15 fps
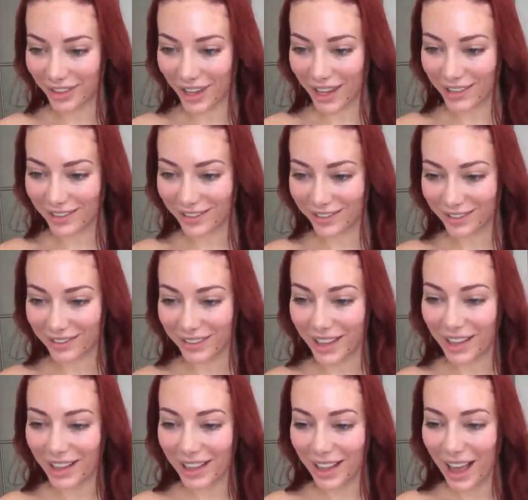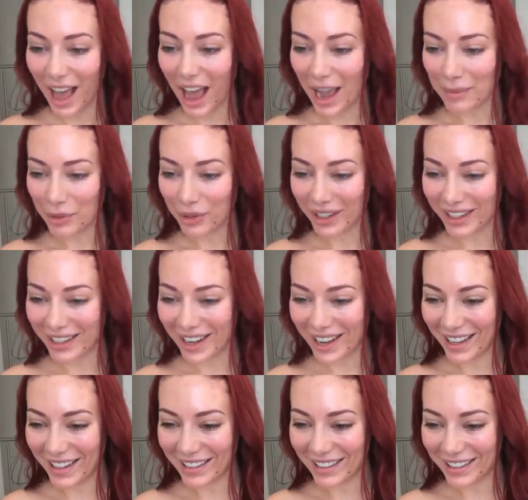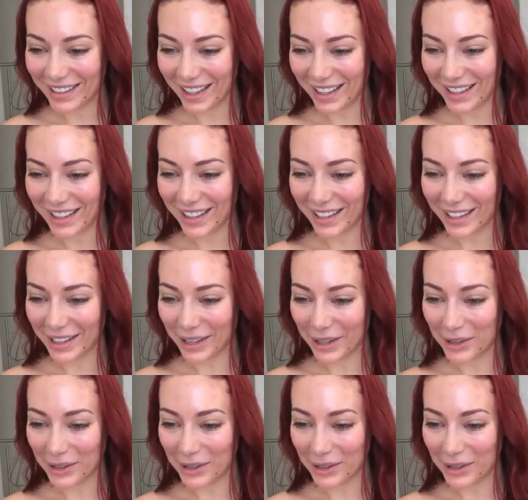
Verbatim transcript: Okay. Hi, Marina. Thank you.